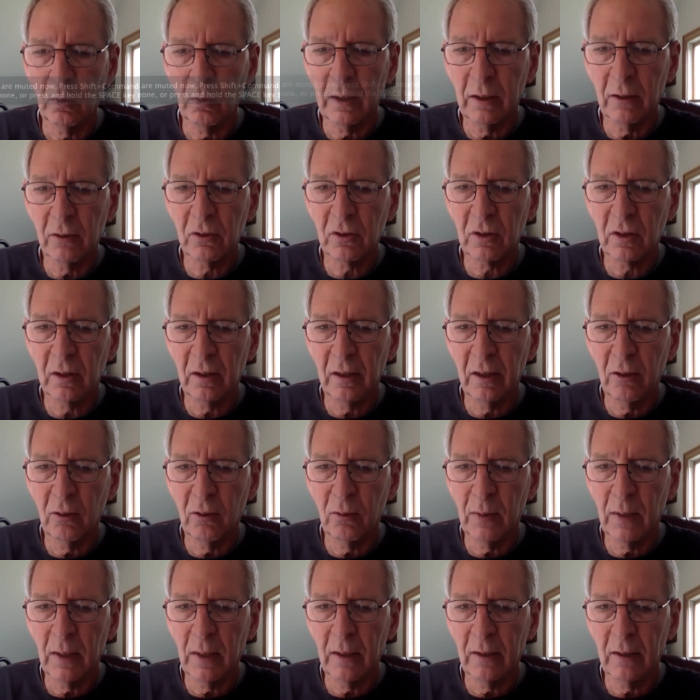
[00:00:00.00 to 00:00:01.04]
else can hear
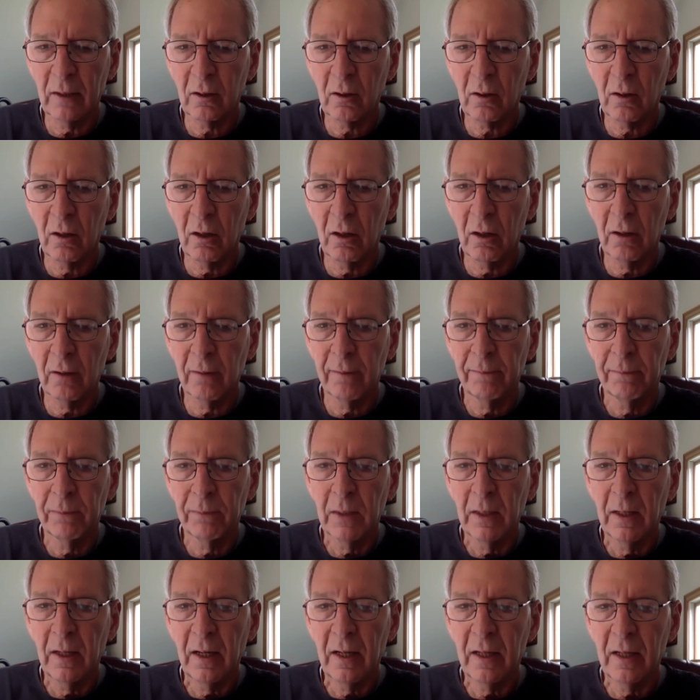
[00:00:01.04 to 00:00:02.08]
me on the call.
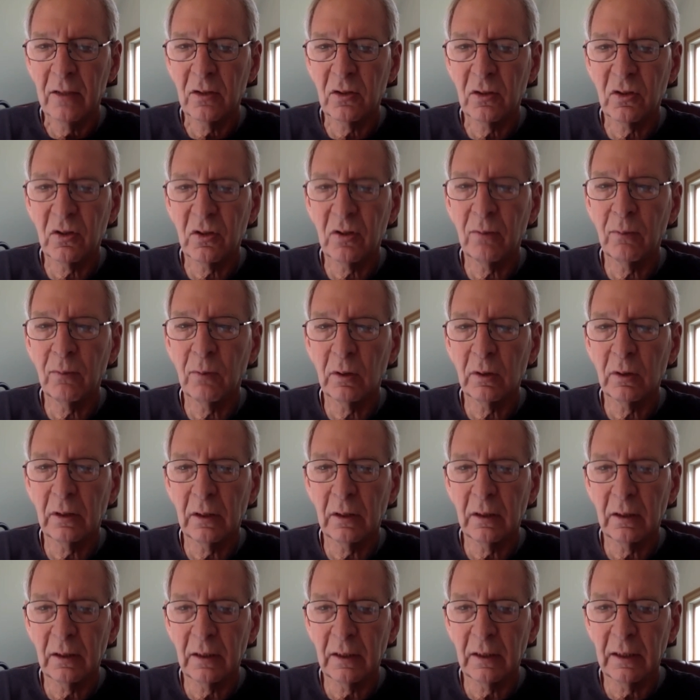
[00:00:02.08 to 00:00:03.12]
And
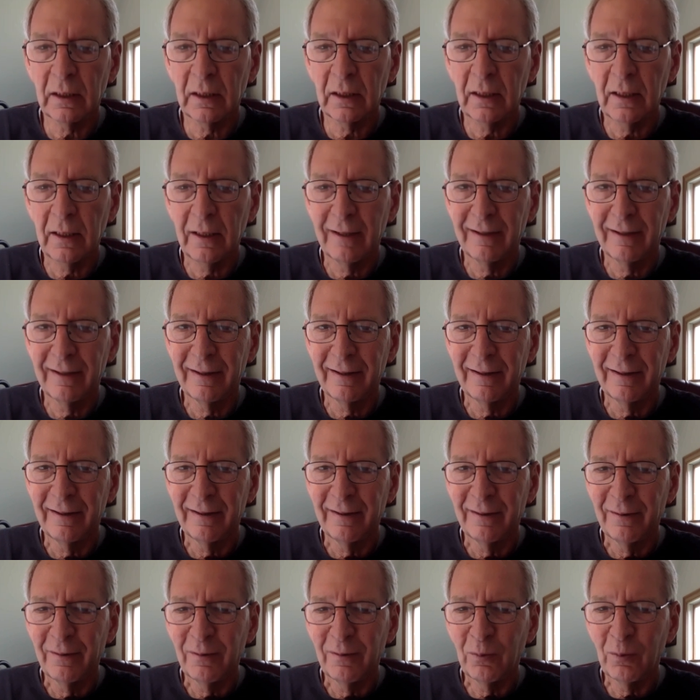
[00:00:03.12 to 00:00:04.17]
similarly,
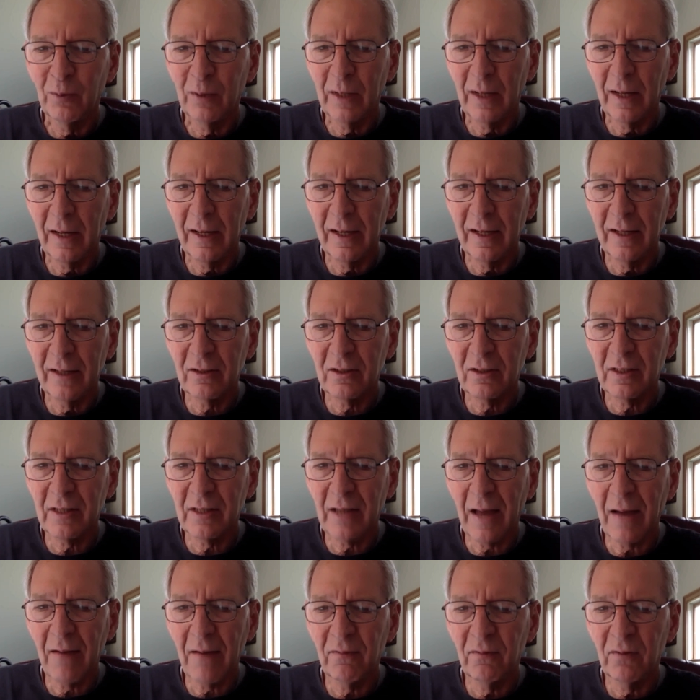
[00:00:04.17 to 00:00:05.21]
when I hit
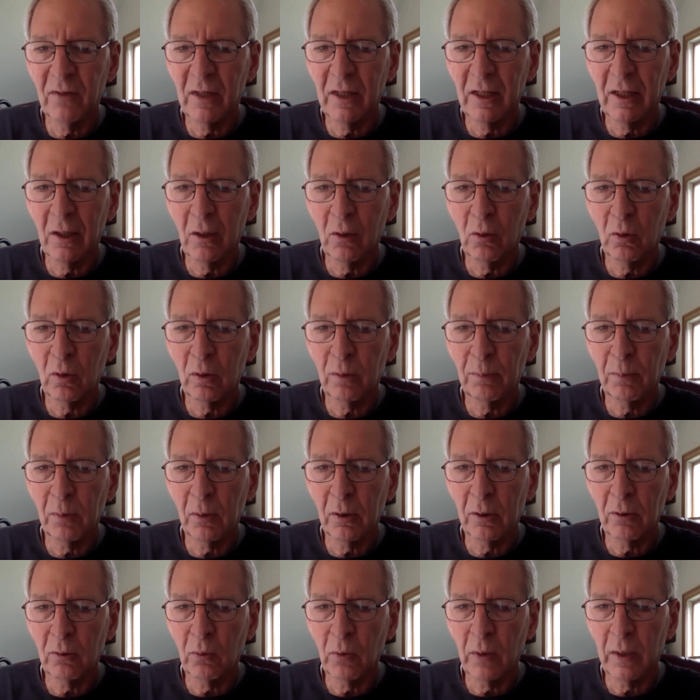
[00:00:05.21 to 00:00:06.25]
stop video, it'll
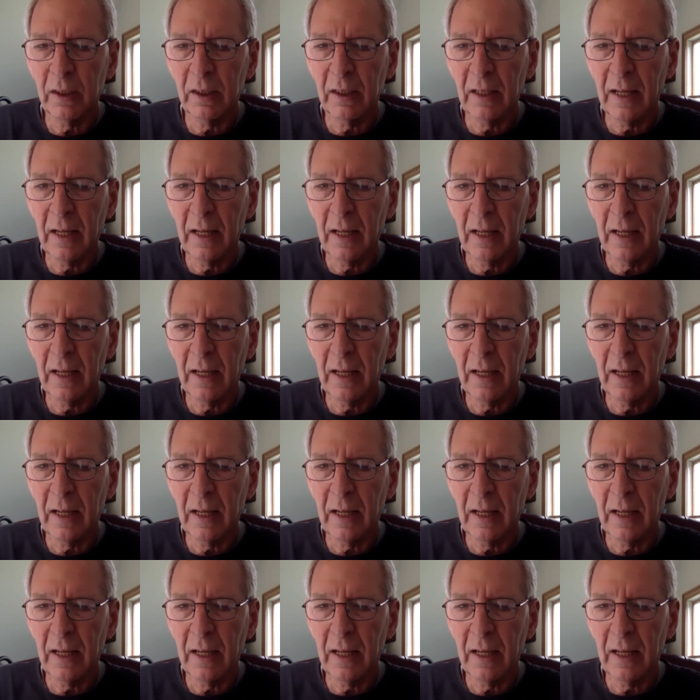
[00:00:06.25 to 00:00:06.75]
put a red line